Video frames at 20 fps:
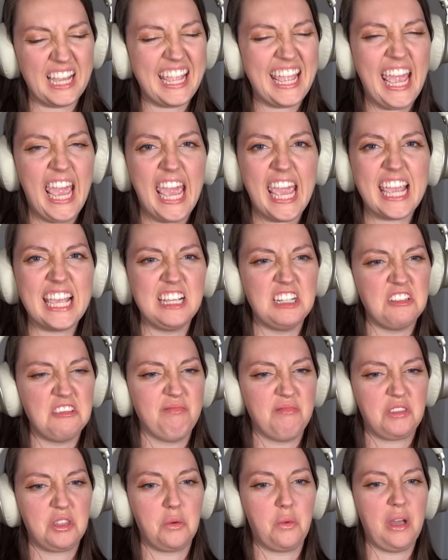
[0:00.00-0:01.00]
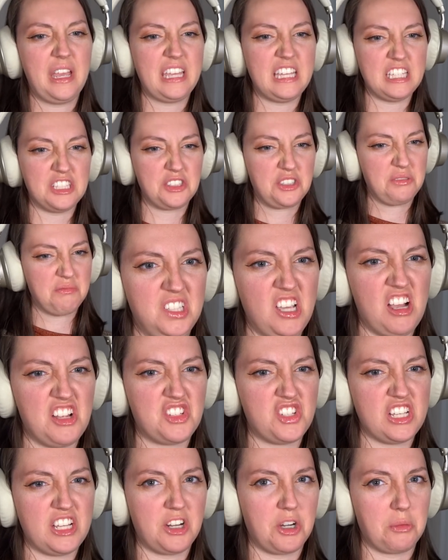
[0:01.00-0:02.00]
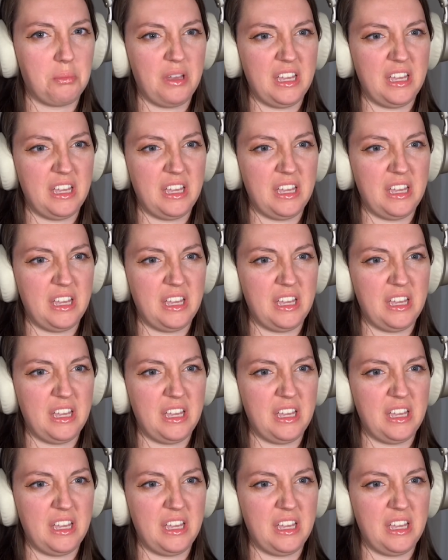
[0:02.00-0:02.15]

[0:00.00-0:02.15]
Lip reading: I hate the way he's touching her